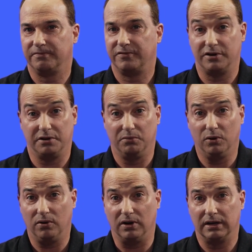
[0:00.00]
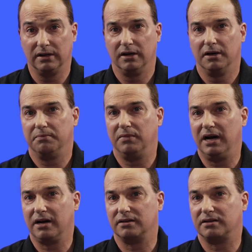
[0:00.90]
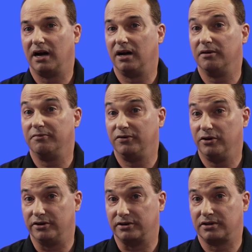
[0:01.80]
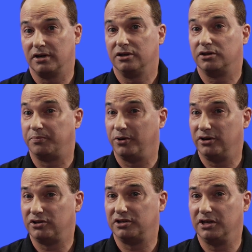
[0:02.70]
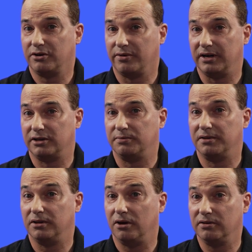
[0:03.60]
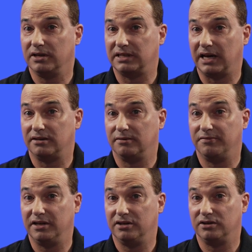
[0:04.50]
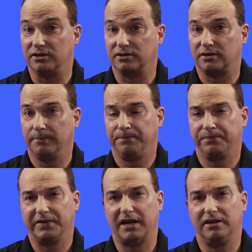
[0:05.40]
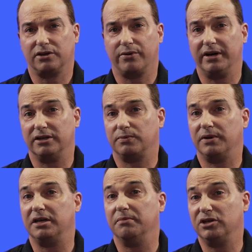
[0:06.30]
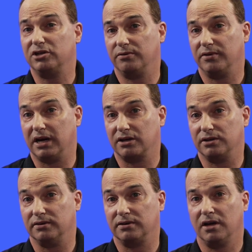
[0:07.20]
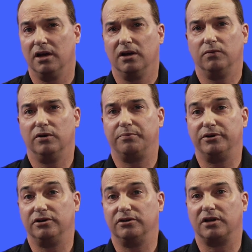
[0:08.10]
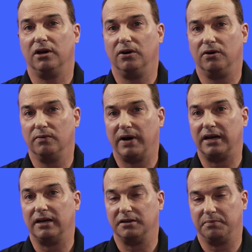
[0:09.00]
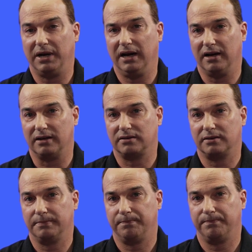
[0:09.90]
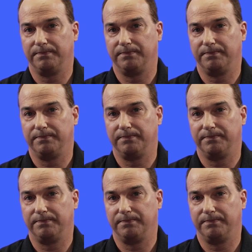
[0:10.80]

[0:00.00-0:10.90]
Furthermore, markets are averse to purchasing credits with longer dated vintages, that is, credits where the emission reductions were produced a long way in the past.